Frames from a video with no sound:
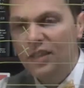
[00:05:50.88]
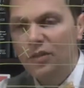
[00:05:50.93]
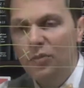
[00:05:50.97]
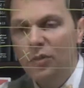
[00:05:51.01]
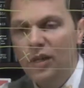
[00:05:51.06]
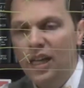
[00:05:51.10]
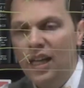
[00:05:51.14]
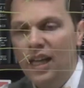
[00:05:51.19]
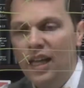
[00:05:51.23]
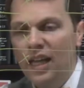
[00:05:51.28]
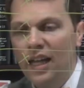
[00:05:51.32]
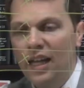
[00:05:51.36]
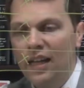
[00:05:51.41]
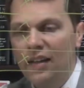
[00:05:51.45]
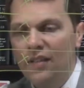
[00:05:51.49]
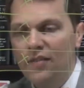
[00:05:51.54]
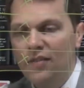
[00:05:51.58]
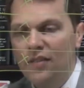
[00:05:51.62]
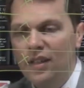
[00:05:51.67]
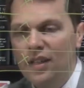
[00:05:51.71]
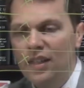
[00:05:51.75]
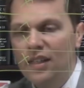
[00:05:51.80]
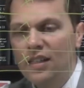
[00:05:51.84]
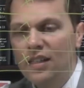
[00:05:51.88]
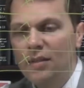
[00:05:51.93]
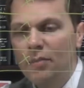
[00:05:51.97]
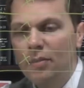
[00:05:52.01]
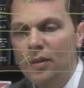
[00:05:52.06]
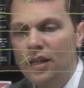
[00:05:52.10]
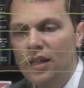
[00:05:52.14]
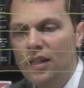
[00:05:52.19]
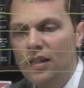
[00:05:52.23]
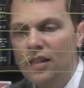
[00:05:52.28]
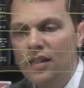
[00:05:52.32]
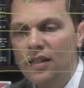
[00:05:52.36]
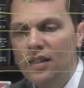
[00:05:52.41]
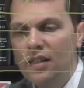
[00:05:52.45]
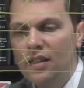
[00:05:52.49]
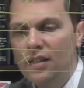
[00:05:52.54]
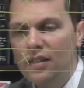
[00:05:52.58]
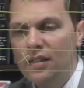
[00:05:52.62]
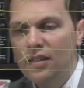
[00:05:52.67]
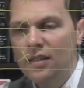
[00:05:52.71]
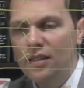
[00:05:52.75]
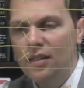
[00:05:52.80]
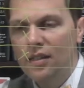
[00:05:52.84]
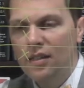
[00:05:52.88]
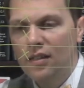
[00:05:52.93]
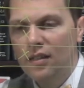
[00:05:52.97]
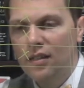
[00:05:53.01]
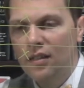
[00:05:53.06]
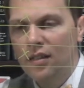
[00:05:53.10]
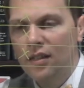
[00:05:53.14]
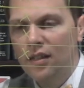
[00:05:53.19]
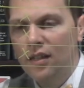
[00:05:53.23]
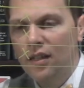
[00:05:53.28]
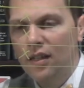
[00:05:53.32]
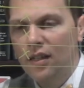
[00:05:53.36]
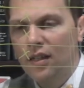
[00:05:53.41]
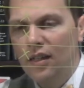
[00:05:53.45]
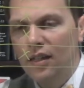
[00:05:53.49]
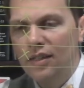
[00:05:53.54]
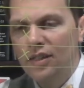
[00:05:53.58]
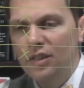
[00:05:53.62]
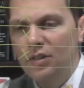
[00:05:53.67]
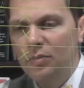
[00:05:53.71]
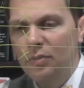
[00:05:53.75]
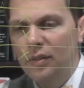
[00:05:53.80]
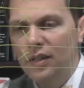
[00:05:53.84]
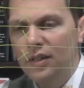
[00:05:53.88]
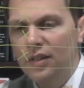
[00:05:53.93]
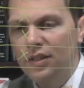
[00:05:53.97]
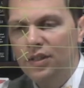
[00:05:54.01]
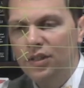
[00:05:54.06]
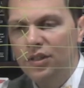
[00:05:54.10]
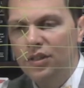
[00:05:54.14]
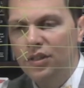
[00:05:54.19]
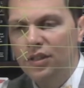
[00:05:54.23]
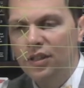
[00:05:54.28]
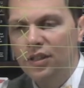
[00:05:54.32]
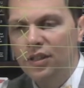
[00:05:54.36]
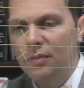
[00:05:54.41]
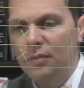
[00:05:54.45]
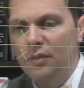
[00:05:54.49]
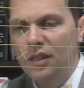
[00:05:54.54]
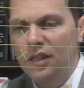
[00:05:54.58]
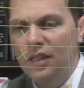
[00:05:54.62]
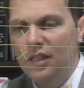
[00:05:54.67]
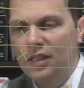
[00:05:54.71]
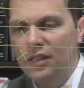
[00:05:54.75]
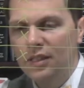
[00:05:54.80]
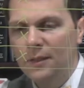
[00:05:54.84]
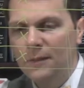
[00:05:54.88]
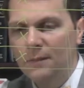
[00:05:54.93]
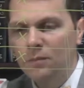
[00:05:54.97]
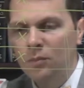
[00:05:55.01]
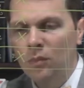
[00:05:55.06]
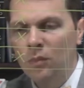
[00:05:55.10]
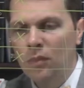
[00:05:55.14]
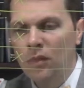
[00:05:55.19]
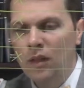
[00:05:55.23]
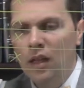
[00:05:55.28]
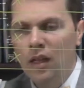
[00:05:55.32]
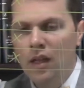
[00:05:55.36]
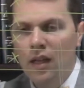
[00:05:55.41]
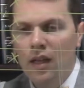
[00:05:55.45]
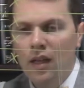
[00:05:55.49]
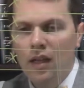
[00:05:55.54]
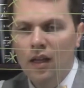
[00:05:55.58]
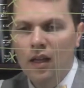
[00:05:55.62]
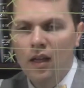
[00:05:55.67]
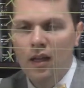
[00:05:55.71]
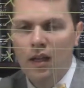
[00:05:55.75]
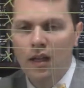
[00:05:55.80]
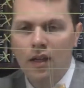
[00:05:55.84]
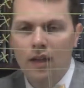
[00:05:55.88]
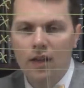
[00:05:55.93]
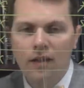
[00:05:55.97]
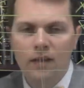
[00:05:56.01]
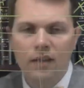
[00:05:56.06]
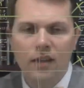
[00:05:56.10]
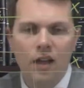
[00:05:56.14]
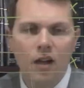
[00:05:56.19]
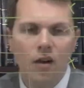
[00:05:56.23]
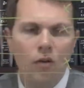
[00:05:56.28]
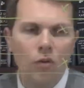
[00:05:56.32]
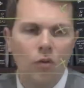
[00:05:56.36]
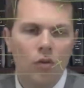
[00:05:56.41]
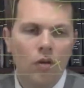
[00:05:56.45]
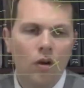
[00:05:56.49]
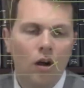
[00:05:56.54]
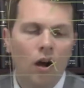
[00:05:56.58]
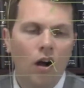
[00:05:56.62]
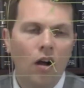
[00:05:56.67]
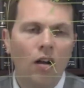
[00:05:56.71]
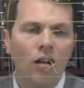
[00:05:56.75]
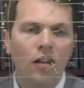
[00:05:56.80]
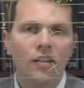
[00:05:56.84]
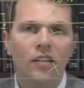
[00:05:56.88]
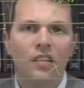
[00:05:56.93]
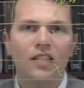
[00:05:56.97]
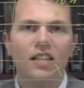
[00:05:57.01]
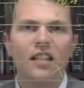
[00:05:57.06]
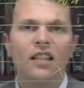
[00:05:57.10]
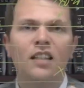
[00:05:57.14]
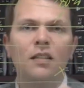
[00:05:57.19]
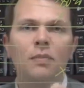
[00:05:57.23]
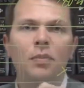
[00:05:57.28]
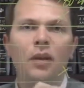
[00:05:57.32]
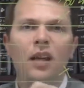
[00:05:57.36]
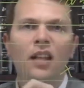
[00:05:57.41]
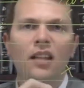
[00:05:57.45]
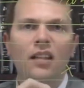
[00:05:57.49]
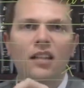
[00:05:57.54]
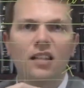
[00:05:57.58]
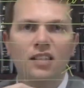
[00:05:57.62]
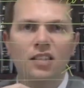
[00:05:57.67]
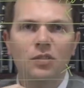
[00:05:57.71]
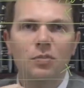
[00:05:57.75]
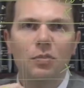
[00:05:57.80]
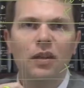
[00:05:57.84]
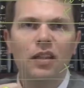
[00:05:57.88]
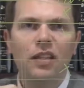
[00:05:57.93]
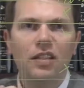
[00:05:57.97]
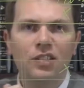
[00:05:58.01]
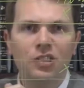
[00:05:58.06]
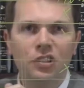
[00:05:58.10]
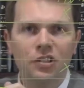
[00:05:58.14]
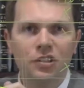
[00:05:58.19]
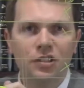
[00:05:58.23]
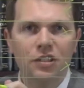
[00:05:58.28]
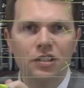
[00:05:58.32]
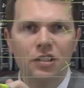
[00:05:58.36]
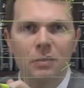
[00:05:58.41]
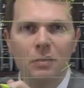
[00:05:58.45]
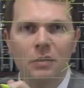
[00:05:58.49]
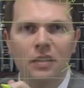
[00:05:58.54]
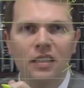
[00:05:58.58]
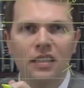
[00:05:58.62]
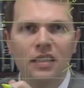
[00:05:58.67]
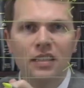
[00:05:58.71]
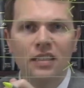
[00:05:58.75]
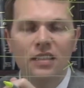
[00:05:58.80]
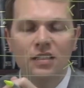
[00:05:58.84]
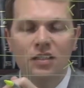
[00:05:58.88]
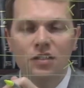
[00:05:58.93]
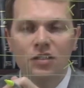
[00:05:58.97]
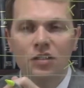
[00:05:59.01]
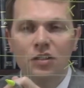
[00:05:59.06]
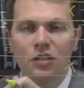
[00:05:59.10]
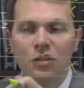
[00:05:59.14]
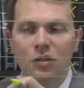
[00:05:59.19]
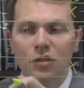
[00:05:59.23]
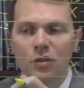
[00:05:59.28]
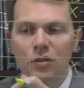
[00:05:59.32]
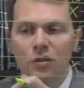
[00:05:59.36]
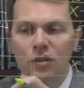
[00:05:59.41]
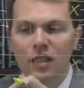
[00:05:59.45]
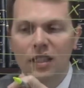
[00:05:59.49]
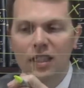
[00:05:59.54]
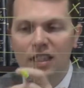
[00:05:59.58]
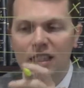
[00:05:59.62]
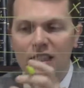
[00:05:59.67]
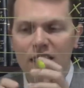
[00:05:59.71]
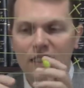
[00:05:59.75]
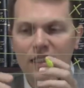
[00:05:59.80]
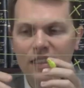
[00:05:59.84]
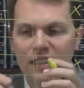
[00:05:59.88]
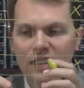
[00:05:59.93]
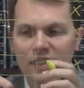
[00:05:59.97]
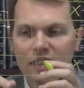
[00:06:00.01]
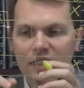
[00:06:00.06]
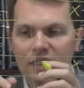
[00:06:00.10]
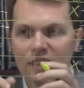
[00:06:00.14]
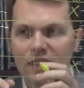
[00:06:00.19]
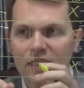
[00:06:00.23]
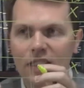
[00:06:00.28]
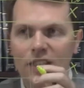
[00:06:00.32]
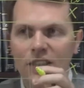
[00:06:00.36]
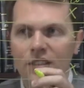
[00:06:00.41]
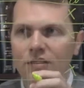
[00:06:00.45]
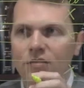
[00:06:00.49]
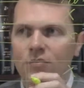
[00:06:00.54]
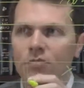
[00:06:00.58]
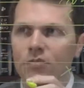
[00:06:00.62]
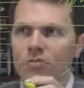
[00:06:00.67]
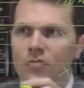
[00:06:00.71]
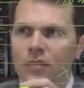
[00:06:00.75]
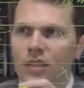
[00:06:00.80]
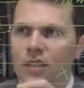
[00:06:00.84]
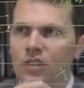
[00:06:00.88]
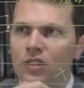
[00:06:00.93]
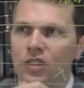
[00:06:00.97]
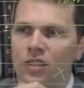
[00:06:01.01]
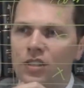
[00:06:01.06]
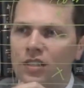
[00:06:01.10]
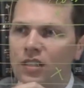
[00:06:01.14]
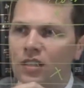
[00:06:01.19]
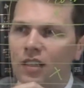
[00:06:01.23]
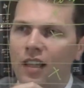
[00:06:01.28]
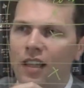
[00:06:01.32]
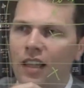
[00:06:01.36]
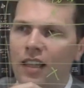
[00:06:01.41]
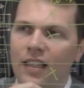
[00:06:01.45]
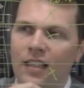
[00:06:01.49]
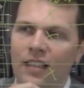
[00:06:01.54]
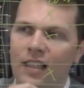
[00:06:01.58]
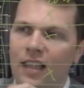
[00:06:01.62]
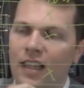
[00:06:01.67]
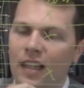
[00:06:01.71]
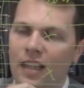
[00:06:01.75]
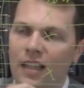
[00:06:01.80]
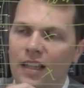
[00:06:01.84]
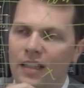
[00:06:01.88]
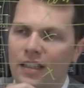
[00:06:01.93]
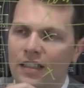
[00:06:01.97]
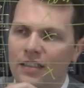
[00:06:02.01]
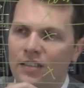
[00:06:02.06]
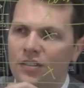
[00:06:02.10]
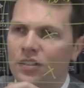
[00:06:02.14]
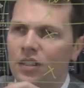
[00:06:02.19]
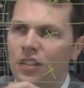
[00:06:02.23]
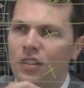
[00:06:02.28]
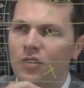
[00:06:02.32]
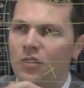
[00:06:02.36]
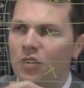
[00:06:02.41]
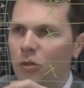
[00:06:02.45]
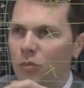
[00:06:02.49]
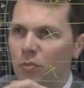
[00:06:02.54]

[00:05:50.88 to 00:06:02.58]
we have independent expenditure committees. Now, all that independent expenditures committees do is they're just like a general